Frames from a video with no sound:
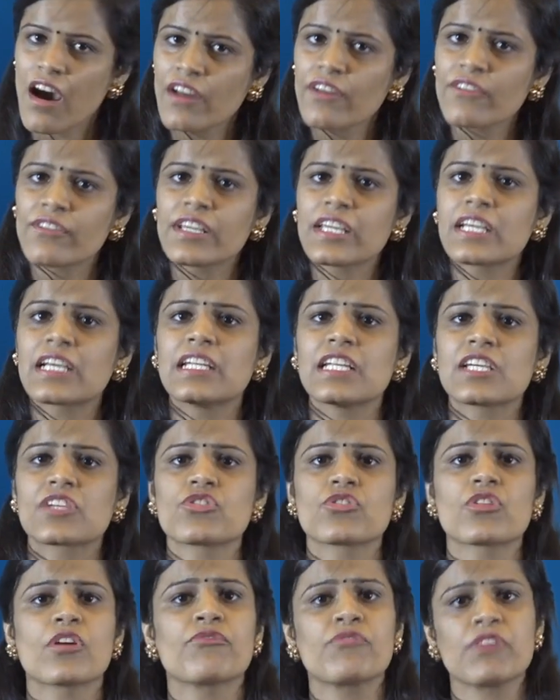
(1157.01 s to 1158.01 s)
our
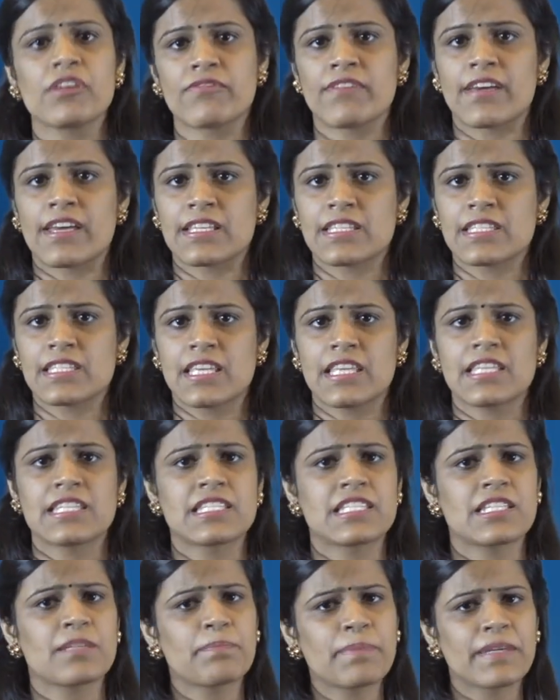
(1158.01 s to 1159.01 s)
recollection of events
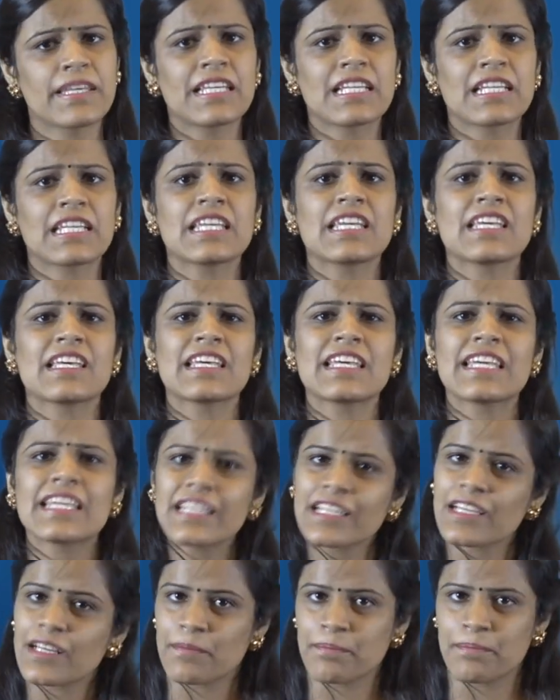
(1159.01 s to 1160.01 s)
is typically
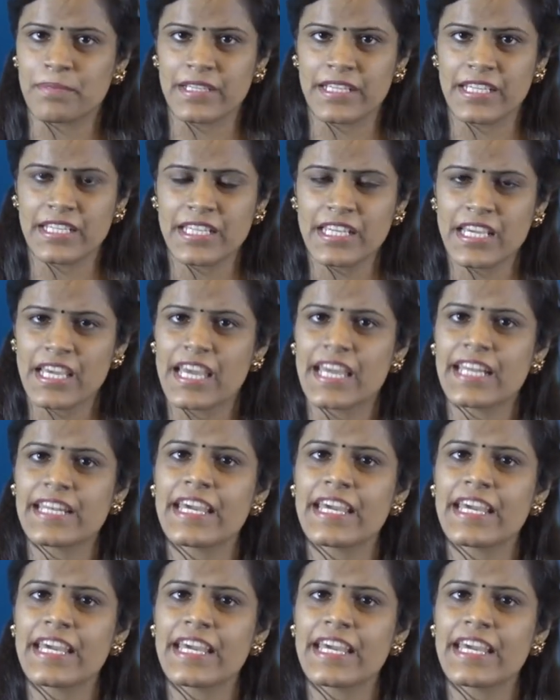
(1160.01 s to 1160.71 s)
incomplete